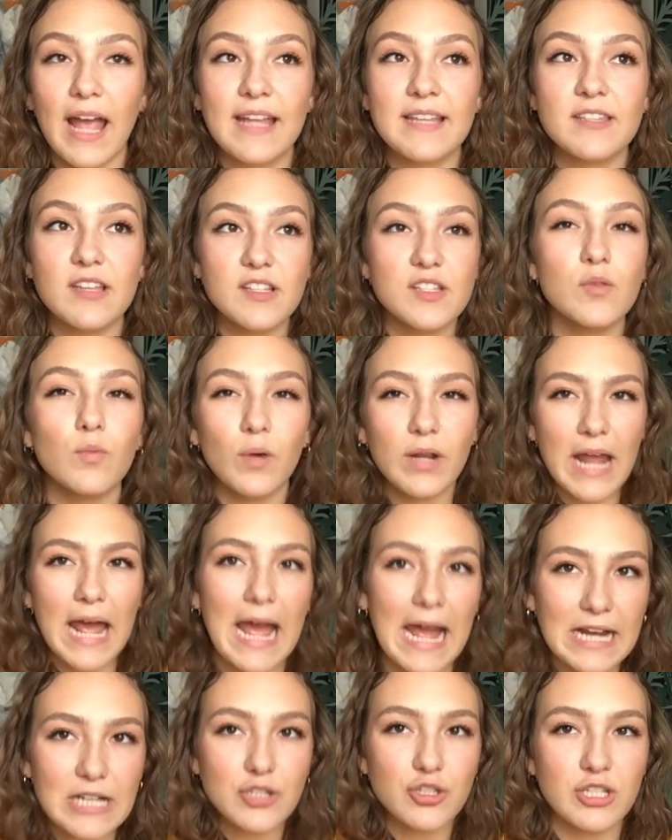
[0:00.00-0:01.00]
and doesn't want to
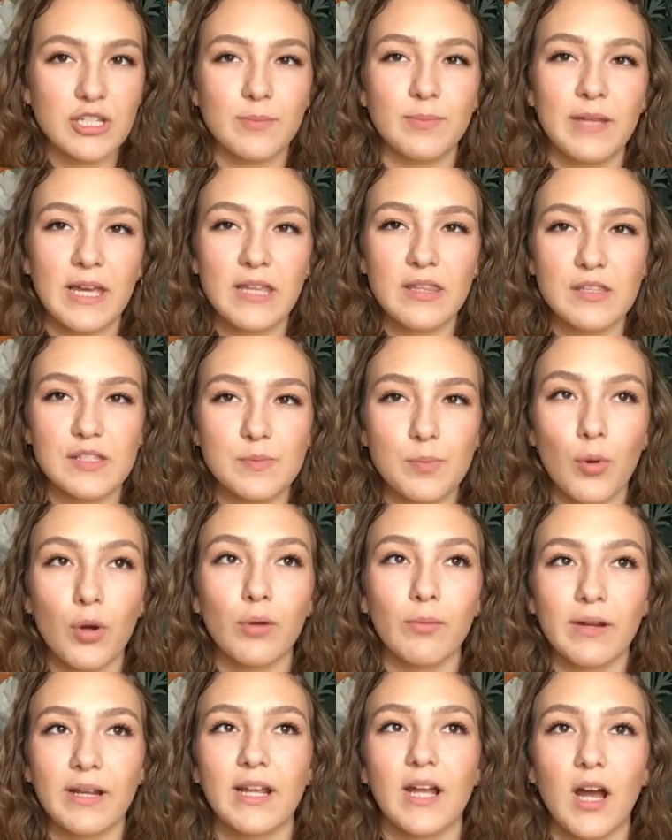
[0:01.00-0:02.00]
actually play the
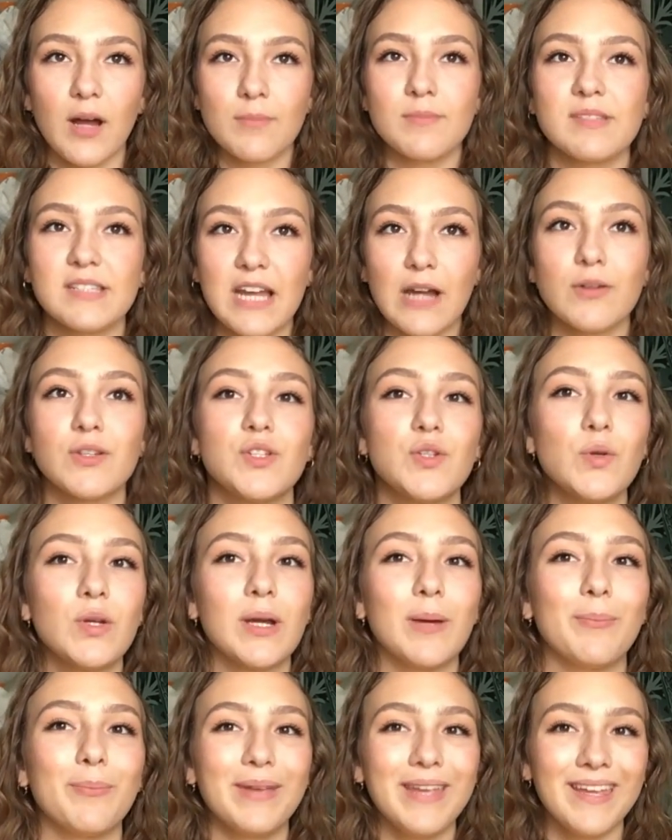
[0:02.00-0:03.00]
sport when it comes down to
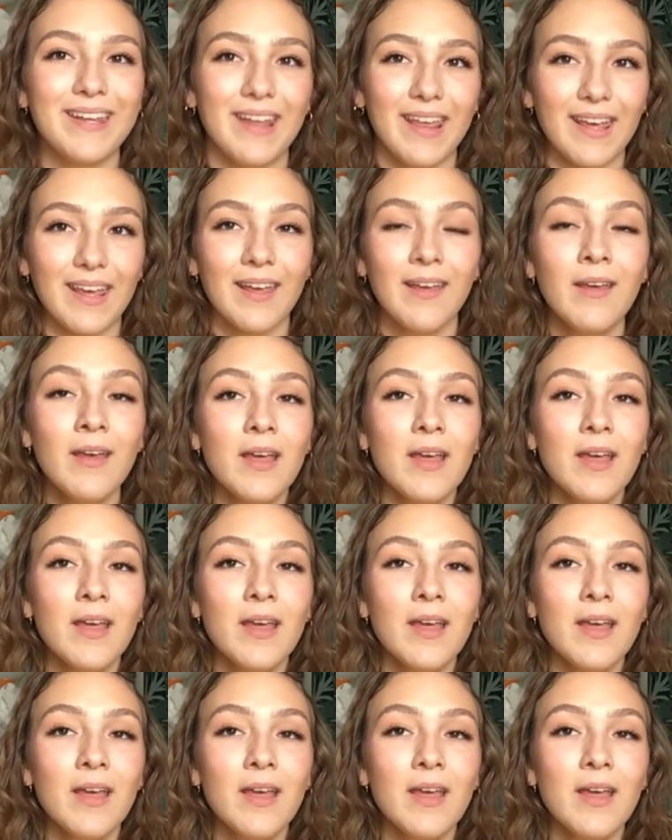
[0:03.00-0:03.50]
competing?